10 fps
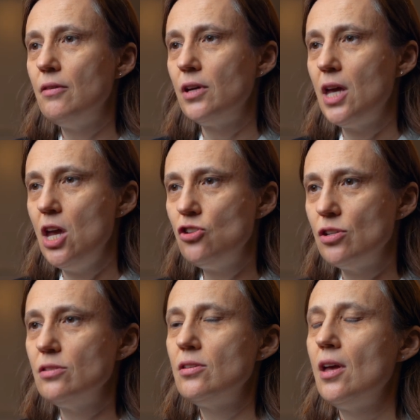
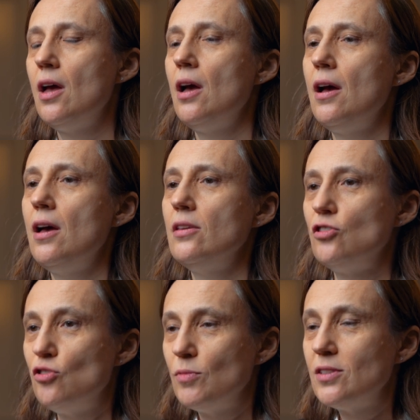efficacious,
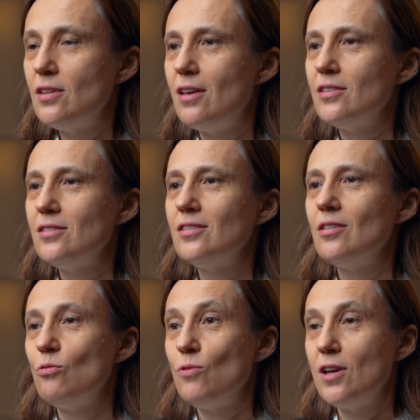the tumor cells
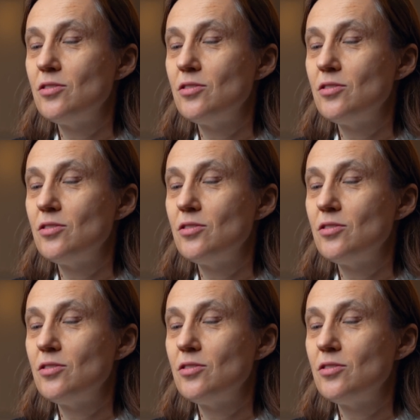were